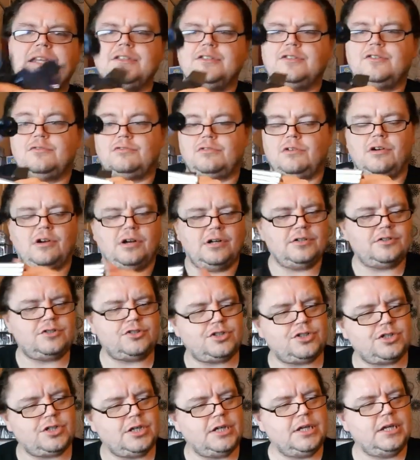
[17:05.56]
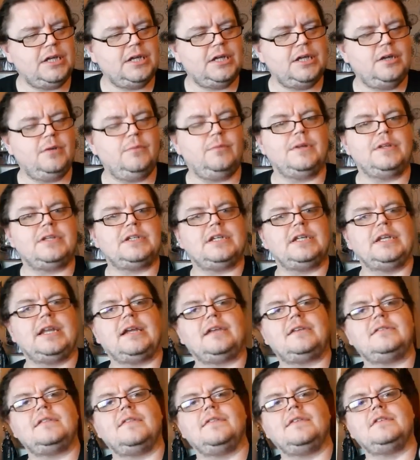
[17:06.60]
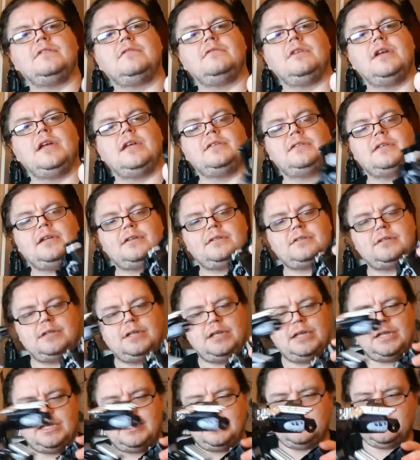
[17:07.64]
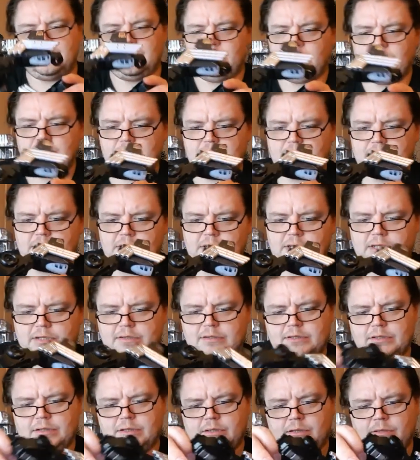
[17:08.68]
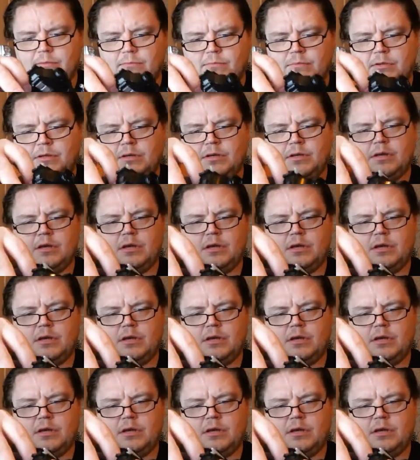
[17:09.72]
his crotch, which connects to this grey section here. So we just connect him,